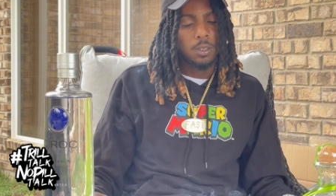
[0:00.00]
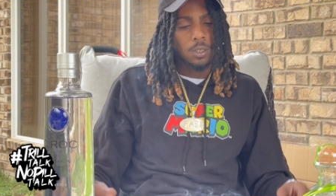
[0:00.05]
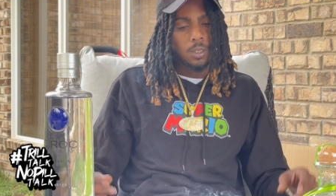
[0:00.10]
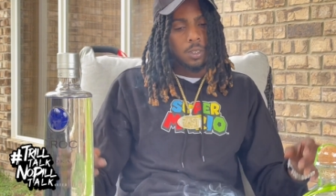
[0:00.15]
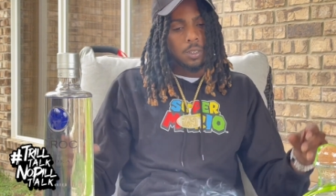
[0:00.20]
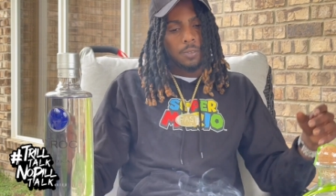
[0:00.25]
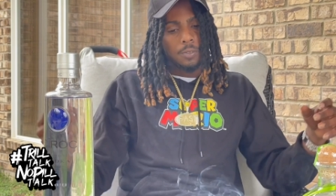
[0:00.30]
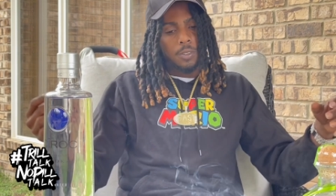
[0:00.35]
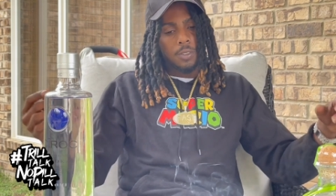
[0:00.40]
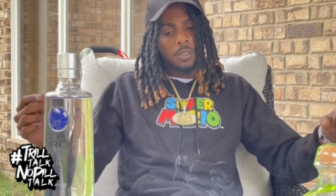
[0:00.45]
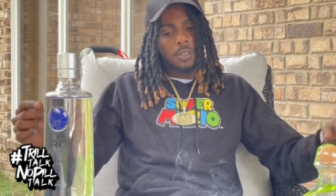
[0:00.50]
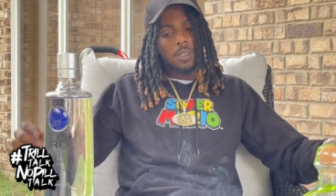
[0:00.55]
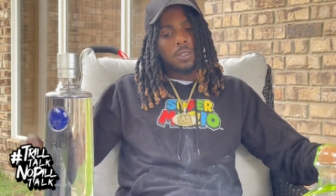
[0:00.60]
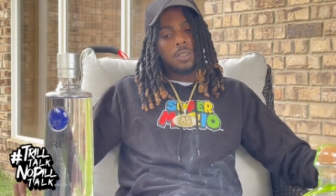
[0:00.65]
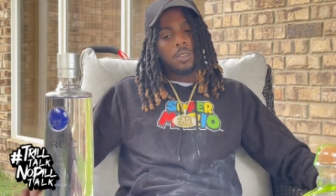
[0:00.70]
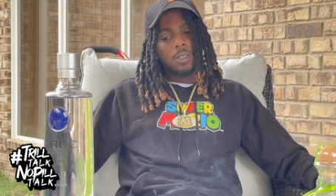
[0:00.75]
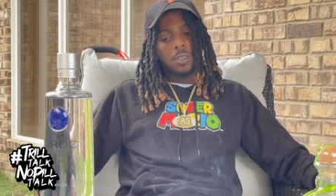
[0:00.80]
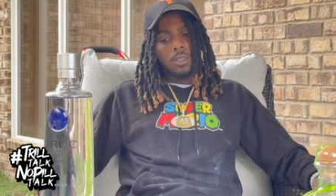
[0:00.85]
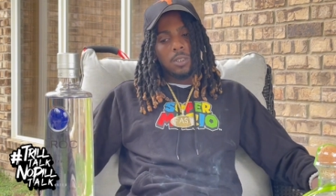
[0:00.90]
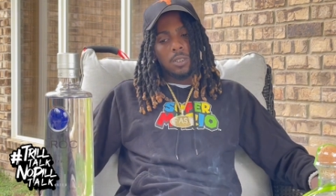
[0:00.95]
Yeah, for
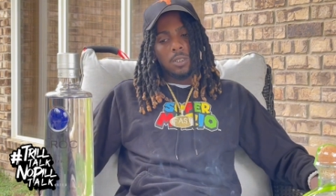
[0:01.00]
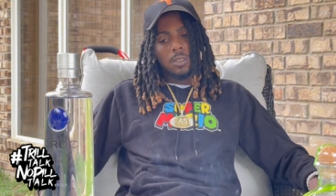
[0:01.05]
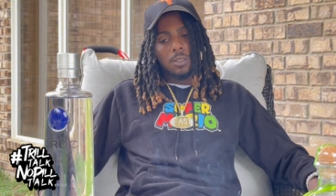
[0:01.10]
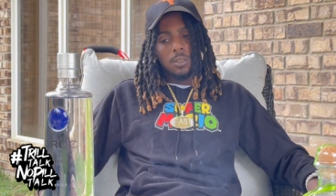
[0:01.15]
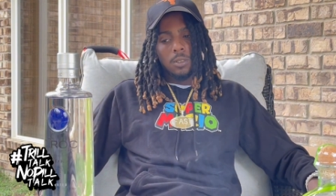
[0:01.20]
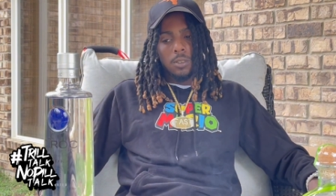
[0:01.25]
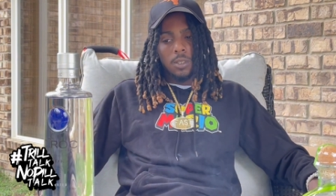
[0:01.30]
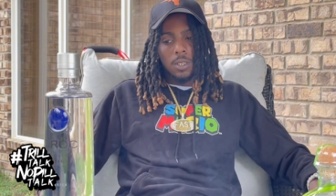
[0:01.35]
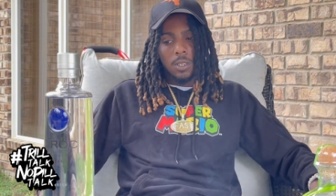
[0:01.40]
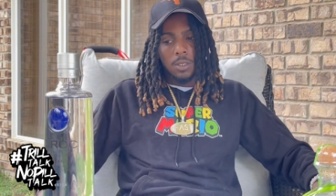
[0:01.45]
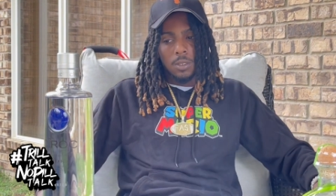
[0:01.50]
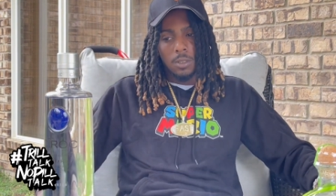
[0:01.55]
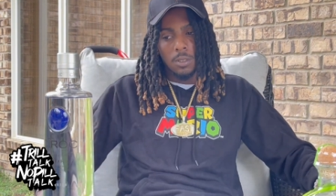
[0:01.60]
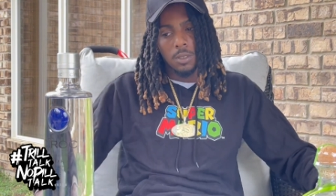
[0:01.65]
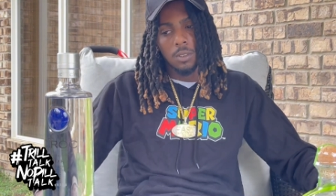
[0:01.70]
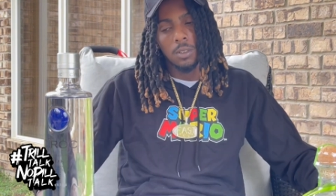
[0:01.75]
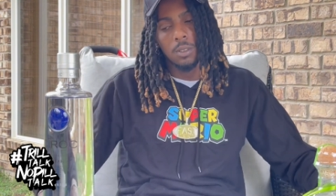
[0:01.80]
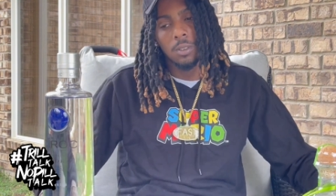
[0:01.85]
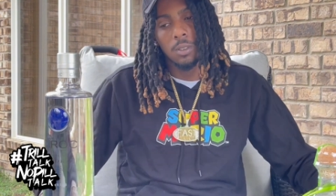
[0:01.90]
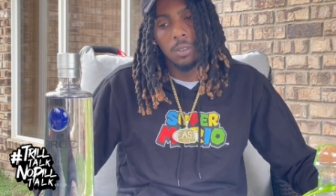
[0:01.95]
sure. Of course, you know,
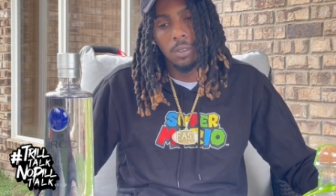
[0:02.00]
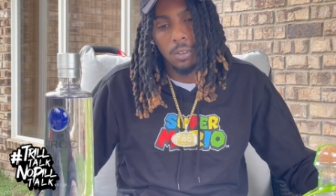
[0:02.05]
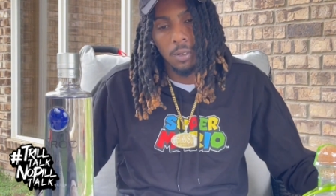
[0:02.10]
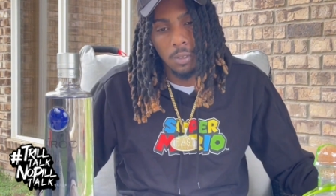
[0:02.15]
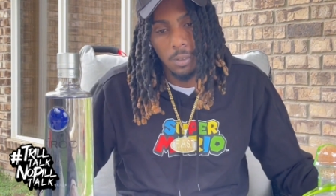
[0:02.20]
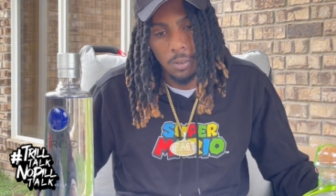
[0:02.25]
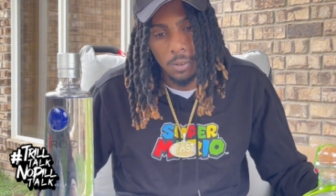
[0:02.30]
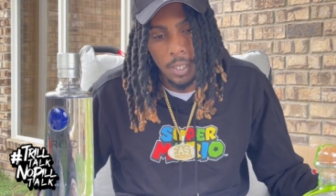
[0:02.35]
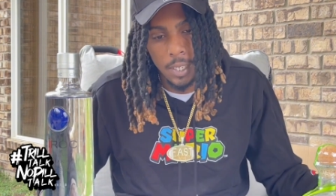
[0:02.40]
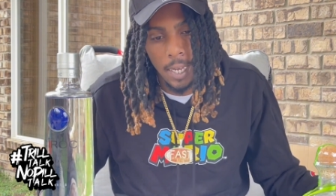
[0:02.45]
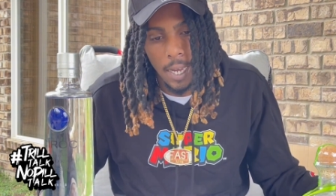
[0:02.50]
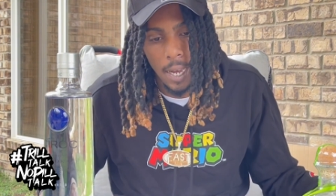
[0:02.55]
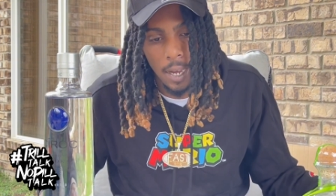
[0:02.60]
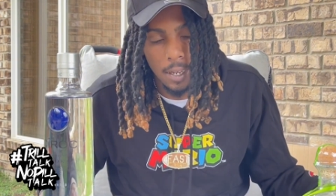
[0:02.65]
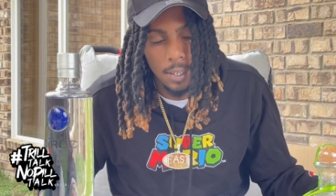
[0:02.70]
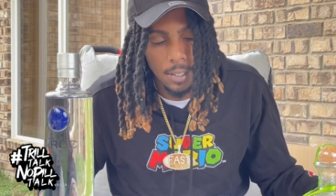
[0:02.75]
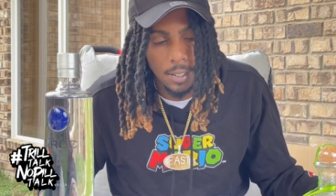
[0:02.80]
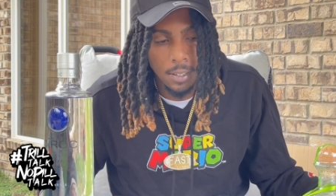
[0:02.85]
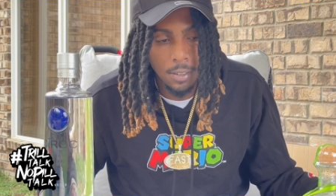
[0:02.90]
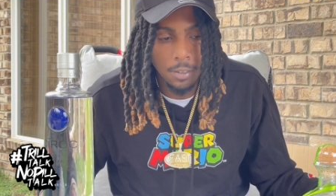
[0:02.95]
we
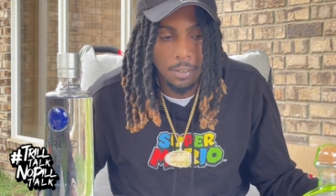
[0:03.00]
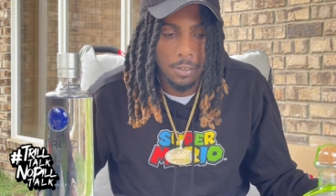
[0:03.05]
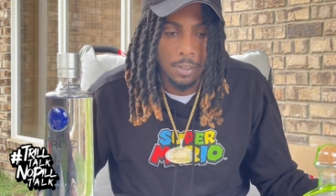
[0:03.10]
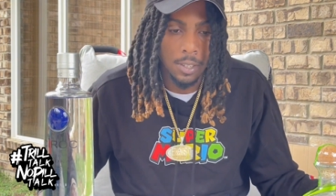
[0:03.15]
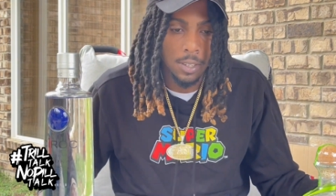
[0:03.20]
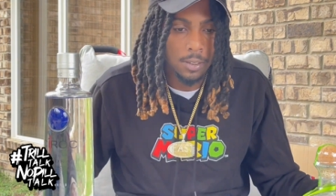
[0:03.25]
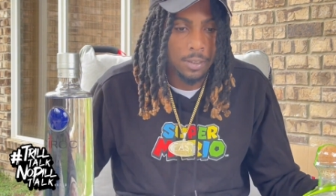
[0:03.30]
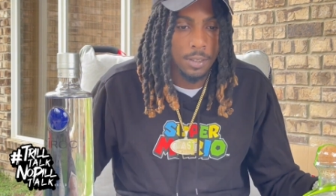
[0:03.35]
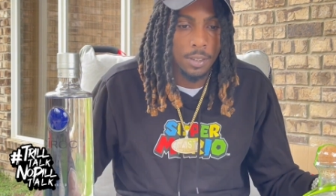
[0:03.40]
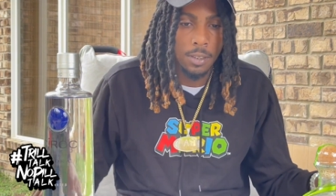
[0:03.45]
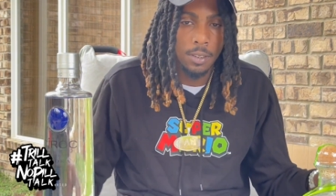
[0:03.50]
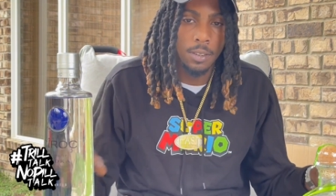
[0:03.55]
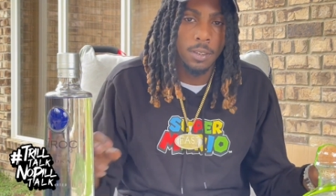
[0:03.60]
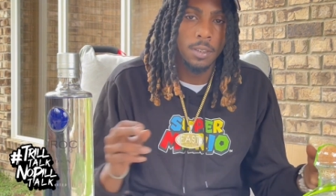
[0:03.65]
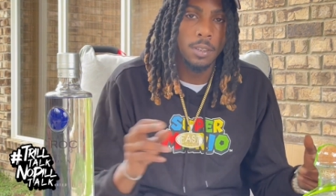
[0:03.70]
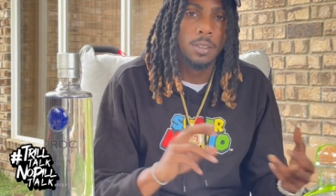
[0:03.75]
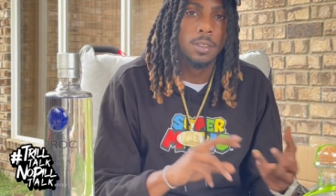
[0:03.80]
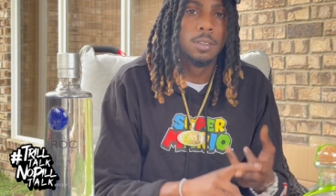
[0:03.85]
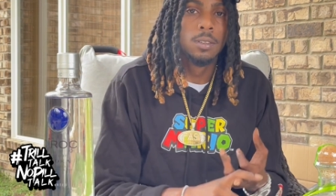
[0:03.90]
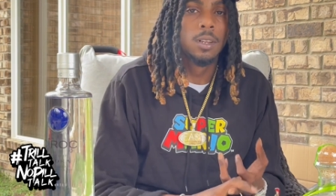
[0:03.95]
out east with it, so of
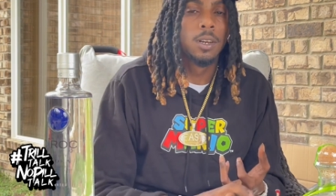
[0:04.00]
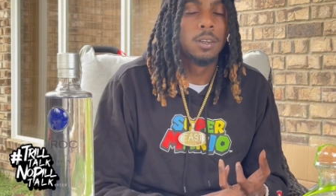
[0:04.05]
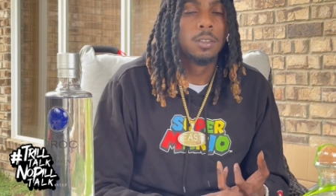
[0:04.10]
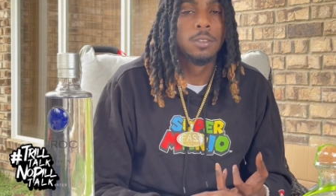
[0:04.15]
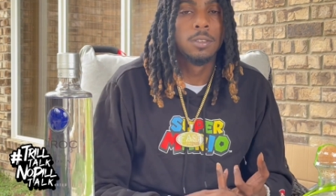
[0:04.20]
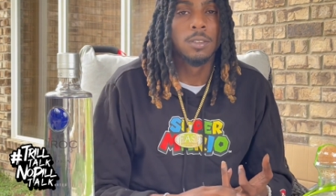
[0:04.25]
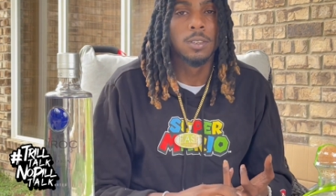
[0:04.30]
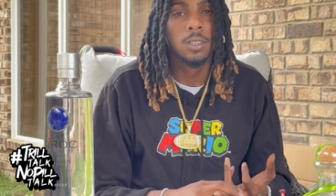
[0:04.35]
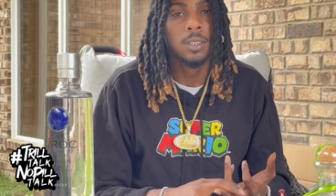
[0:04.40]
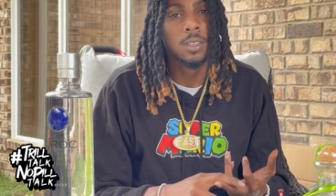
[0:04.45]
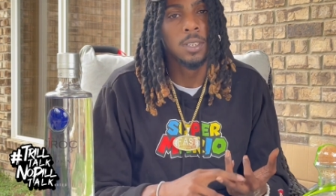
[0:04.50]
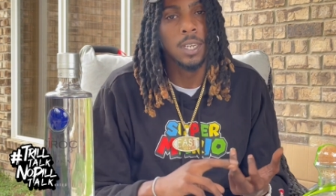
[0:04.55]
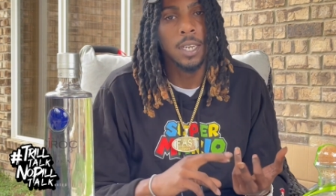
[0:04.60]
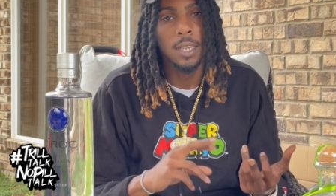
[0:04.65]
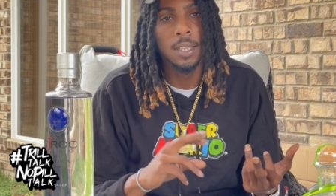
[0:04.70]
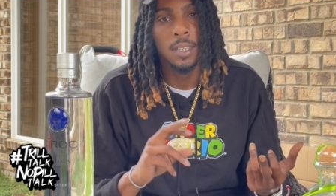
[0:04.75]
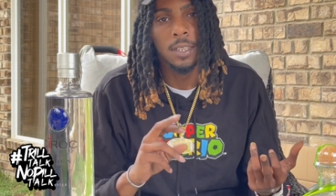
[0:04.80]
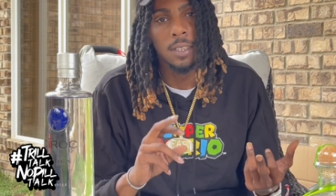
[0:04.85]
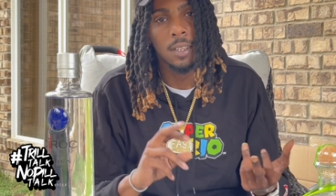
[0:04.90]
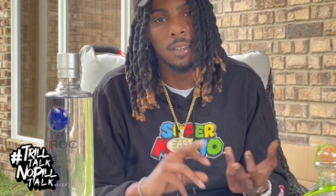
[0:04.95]
course, you know, Trill
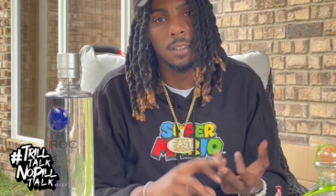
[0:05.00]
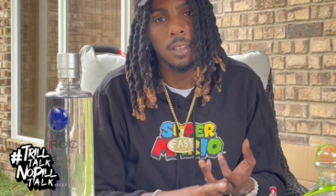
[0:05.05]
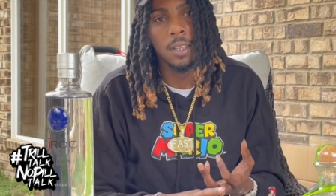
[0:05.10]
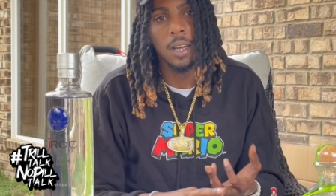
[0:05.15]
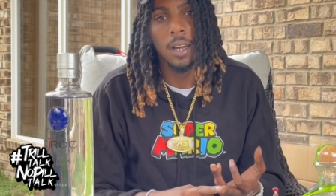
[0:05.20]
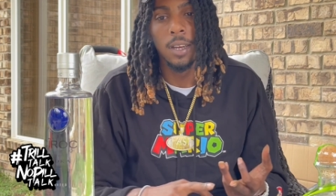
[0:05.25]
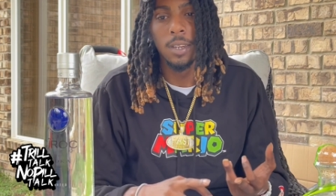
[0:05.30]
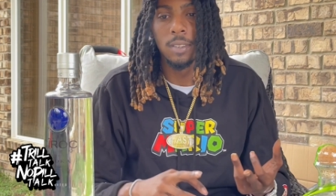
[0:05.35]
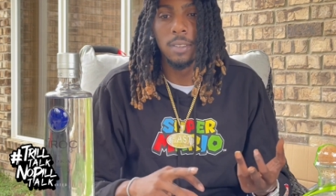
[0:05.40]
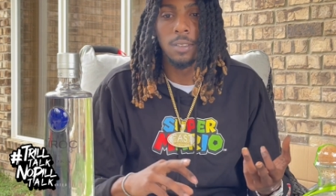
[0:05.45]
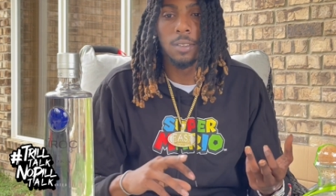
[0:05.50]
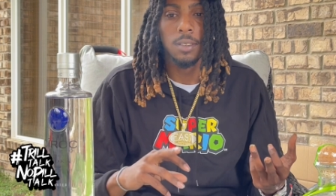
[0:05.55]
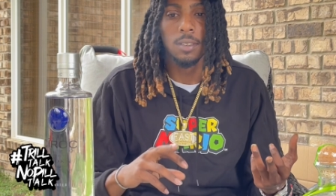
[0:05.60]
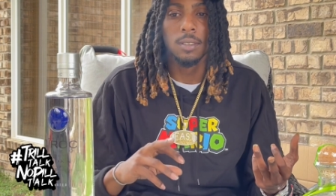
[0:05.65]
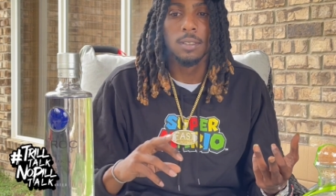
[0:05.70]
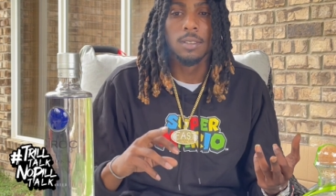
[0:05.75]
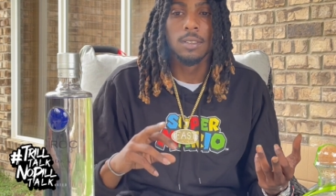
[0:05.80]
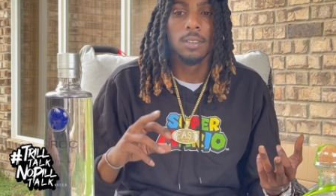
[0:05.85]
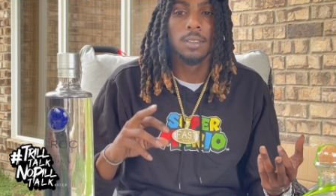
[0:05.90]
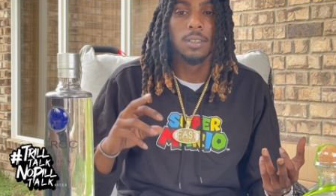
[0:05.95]
got that unlocked, so yeah.